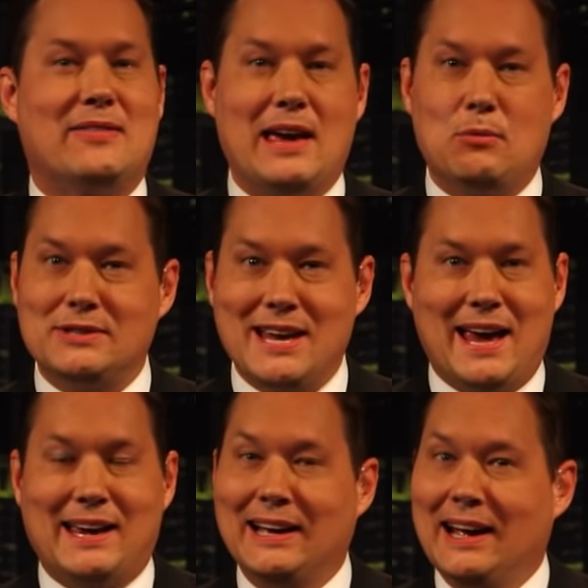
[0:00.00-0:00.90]
They will
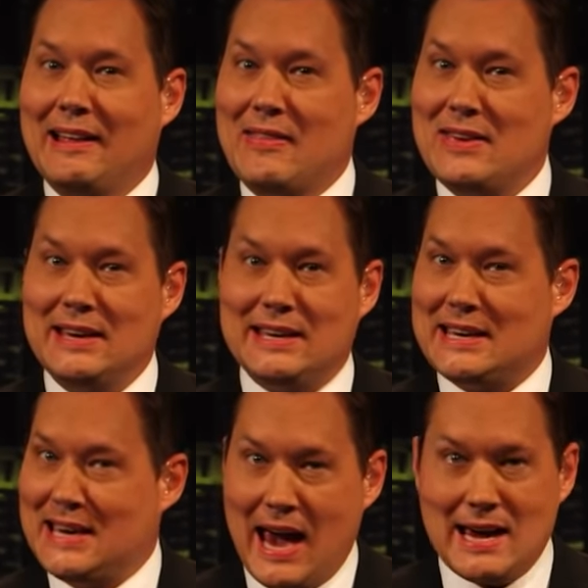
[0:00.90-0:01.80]
take the
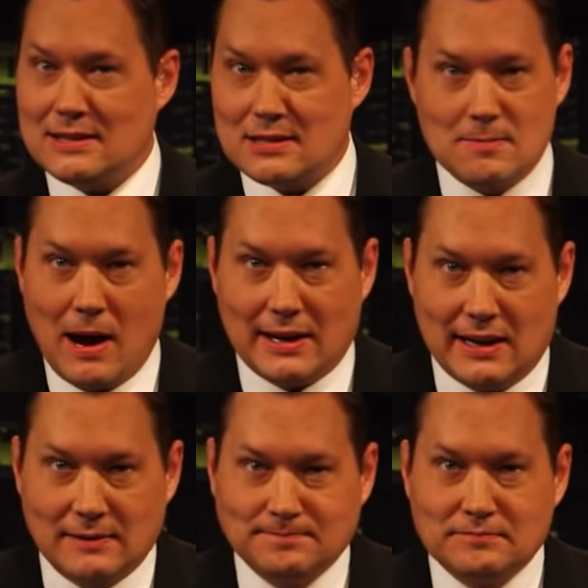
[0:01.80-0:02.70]
gayest money